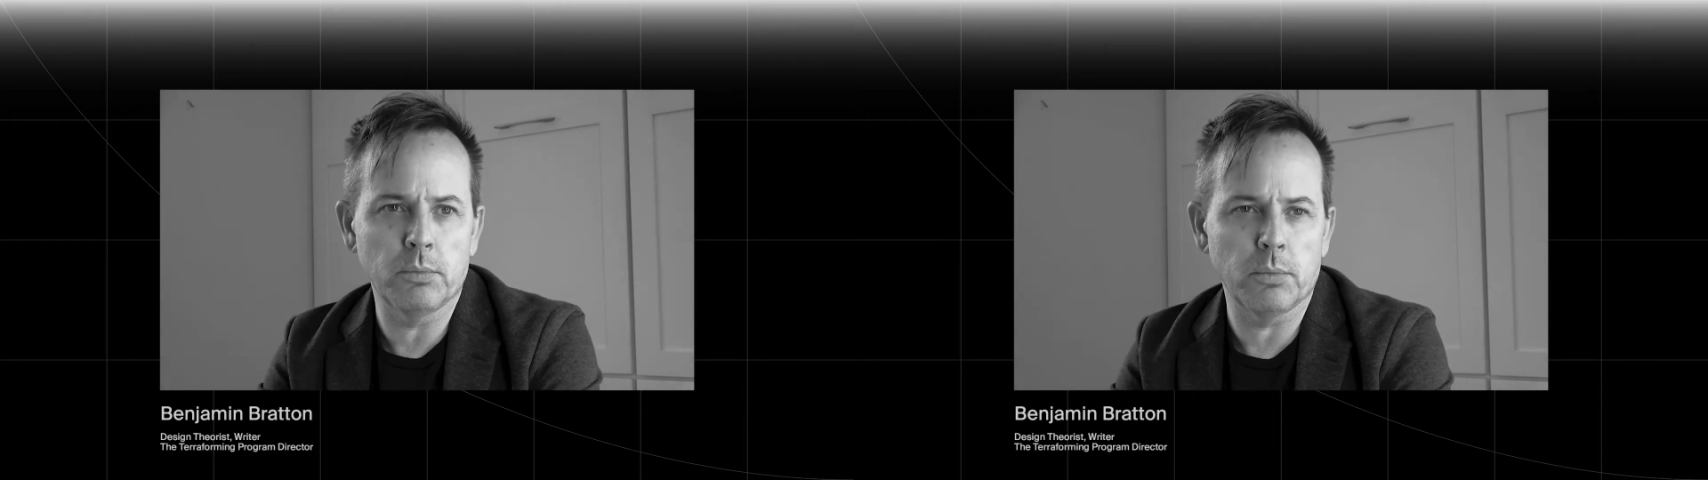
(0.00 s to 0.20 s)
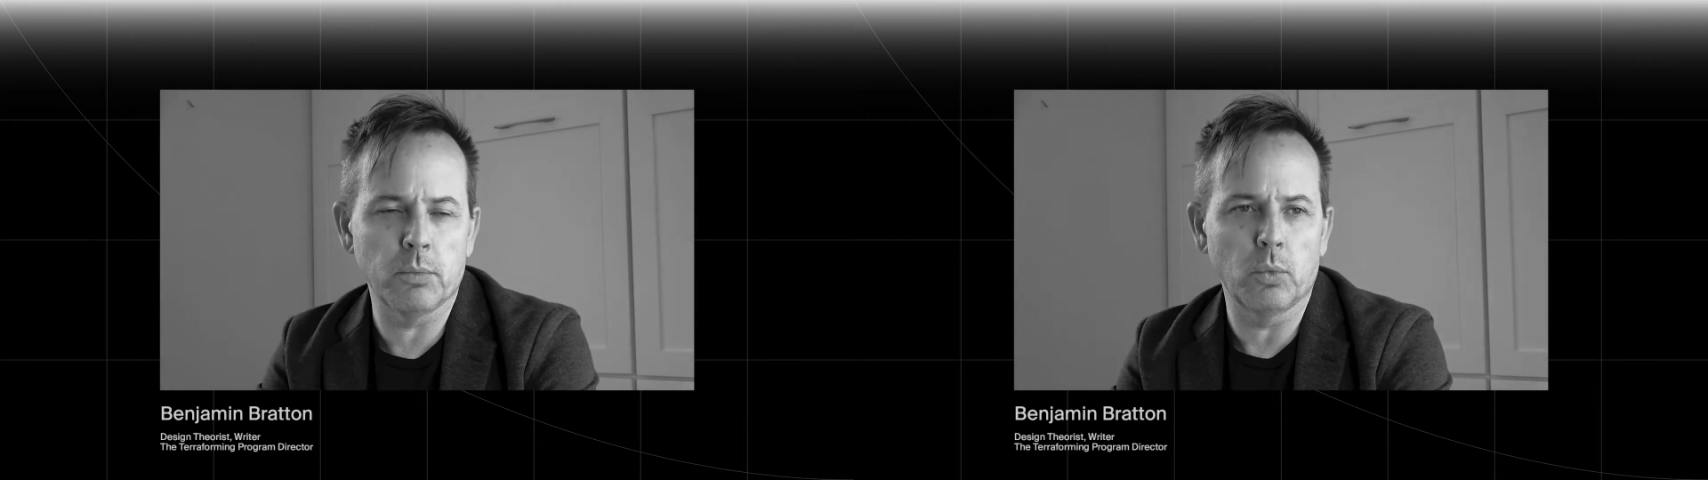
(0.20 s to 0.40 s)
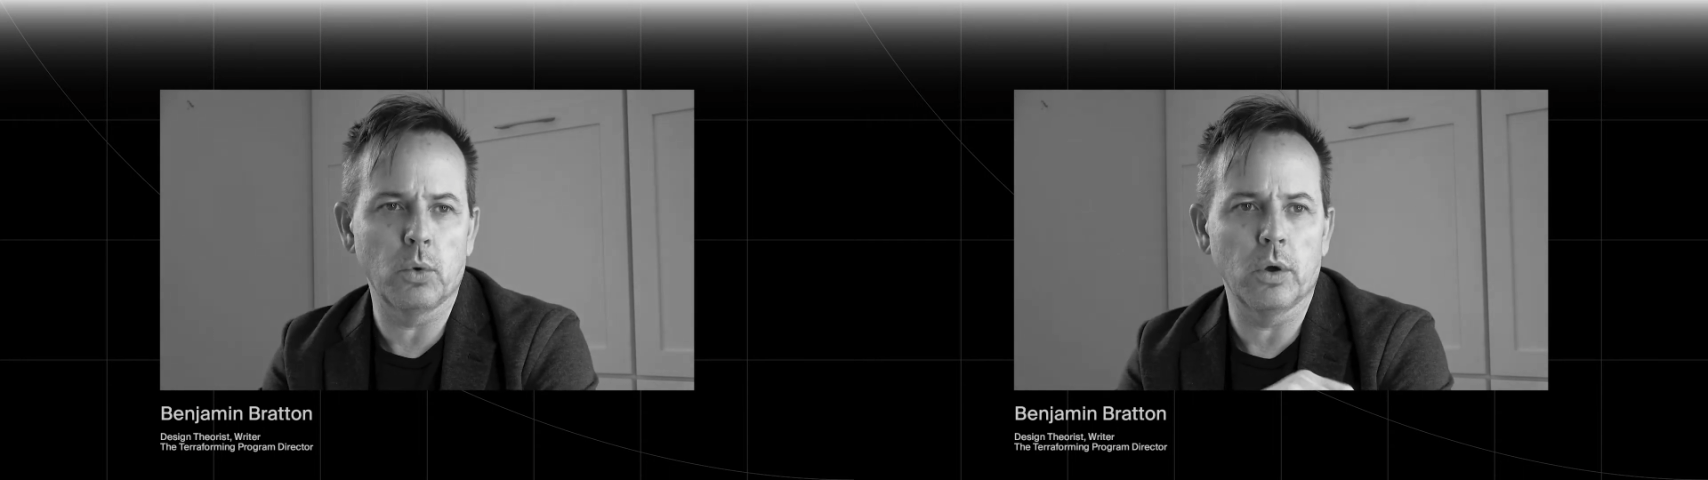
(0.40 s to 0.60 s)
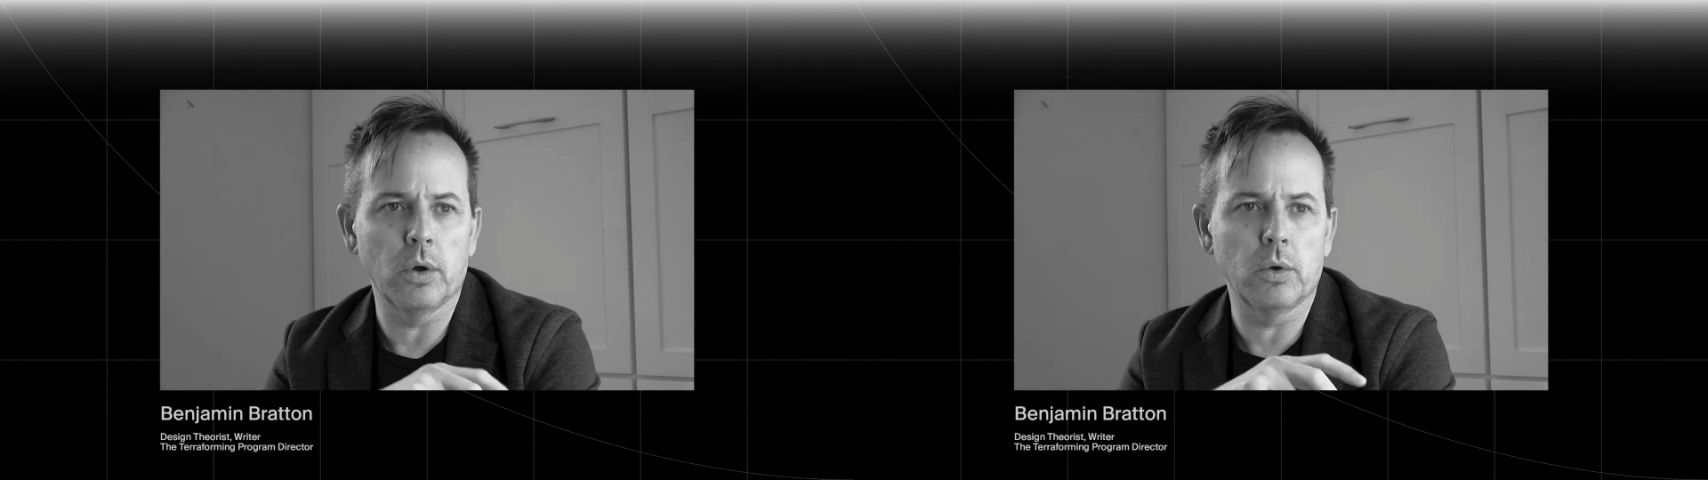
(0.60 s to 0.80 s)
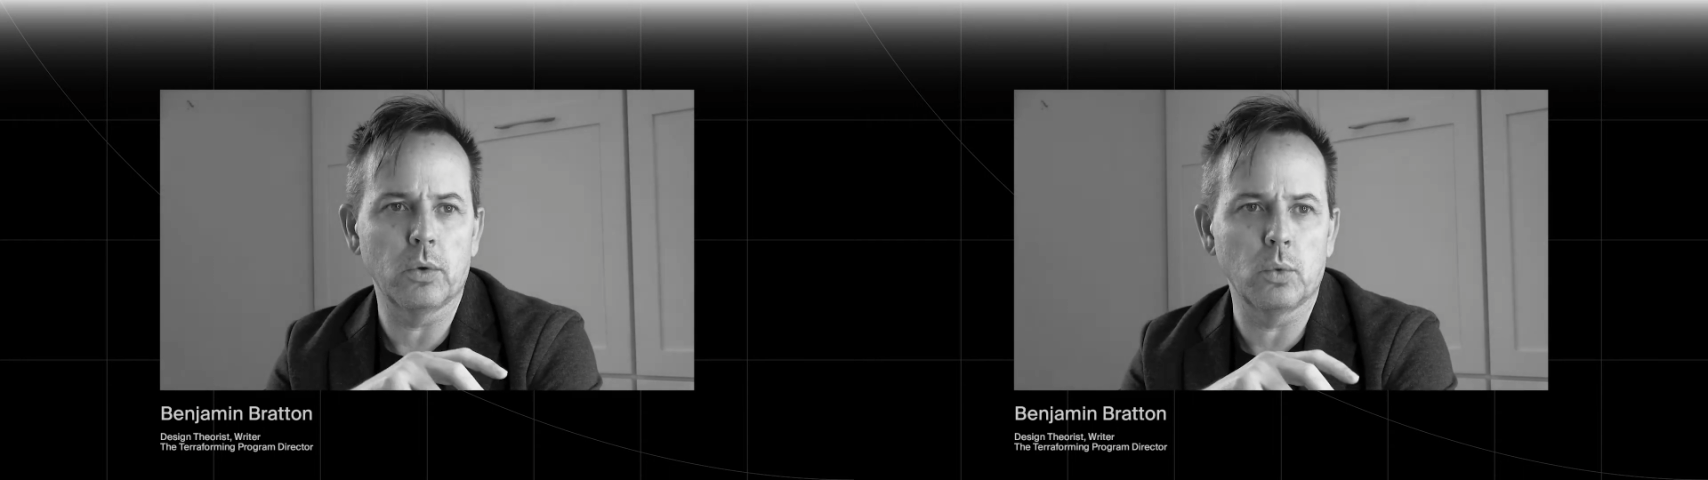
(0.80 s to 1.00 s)

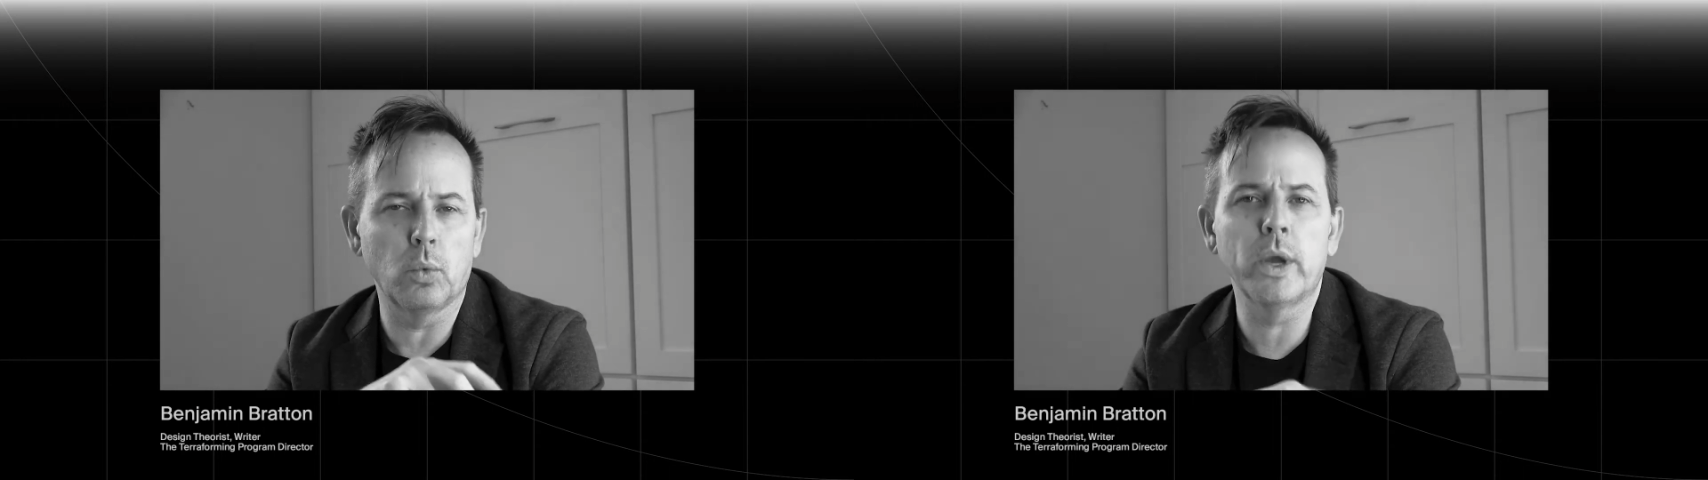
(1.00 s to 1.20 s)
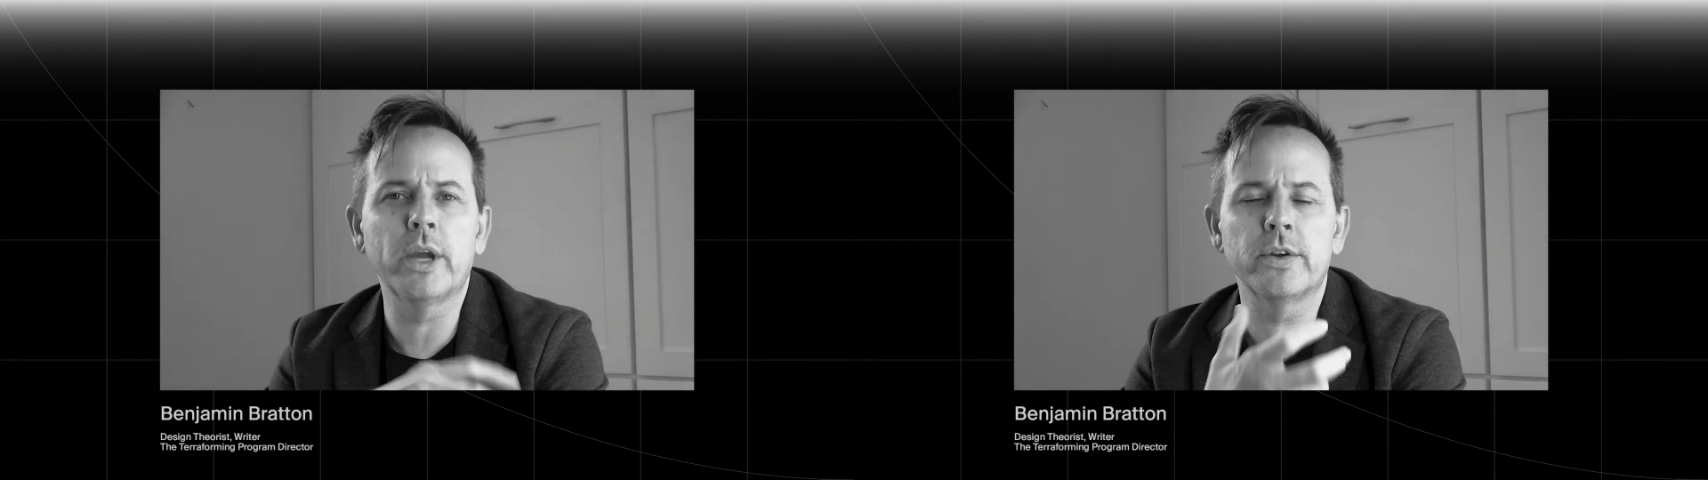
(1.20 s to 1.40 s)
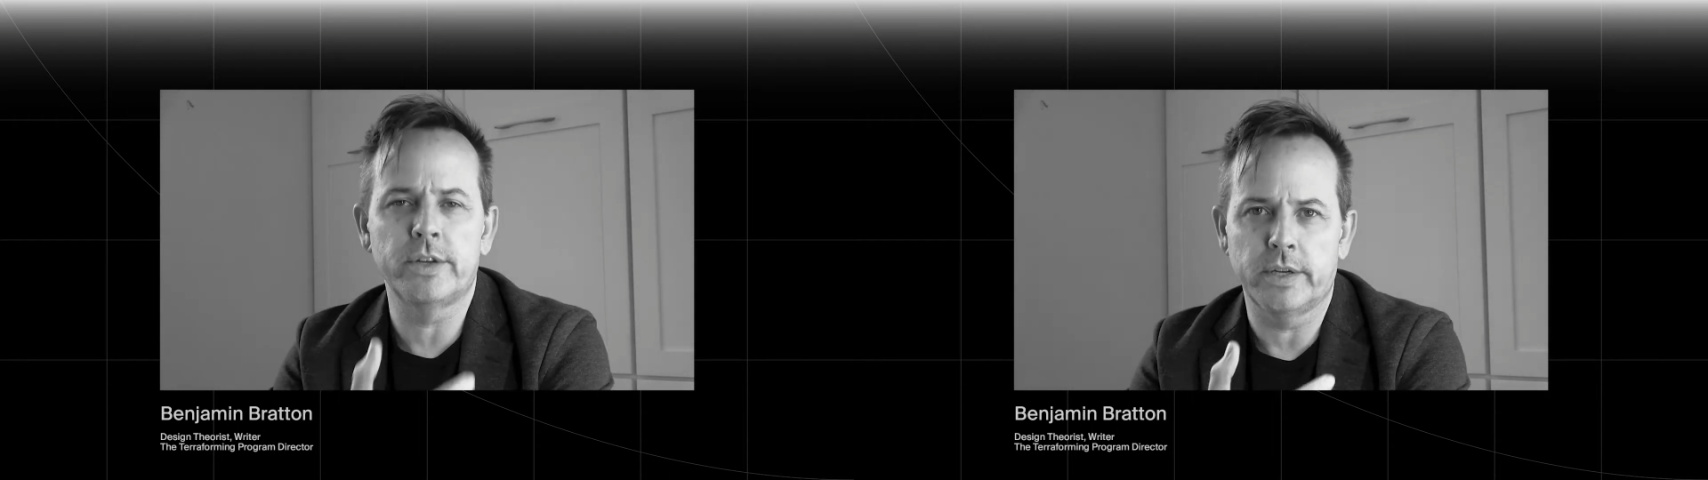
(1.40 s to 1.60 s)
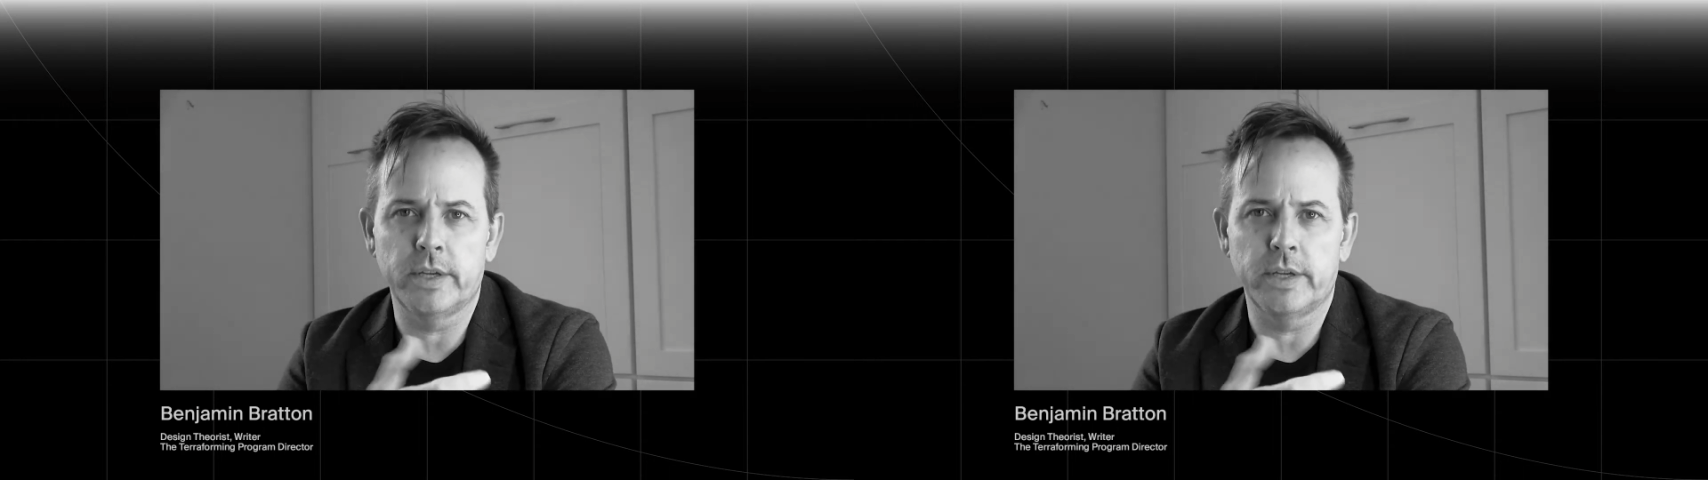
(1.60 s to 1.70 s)
weirded,